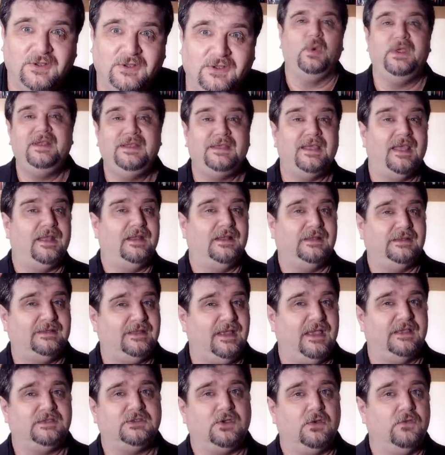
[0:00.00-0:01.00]
Wind tunnel
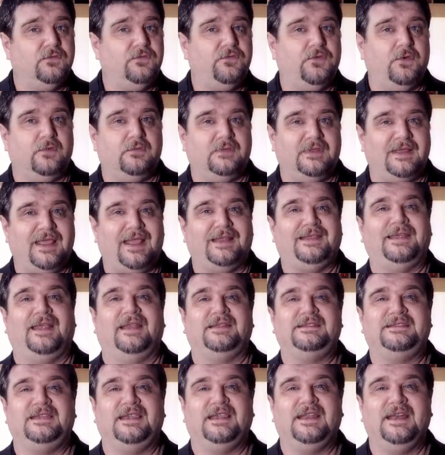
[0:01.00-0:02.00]
tests confirmed that a
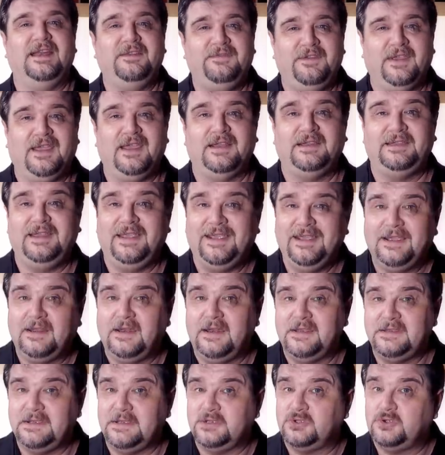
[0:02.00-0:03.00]
significant
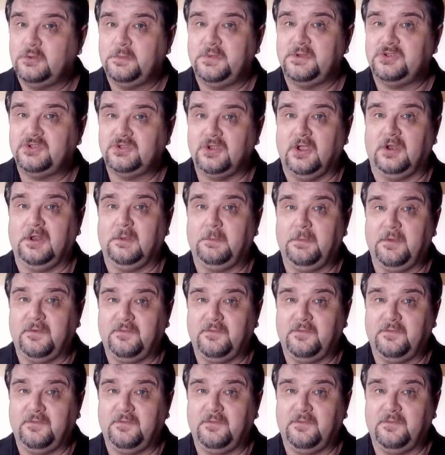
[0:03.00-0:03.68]
increase in supersonic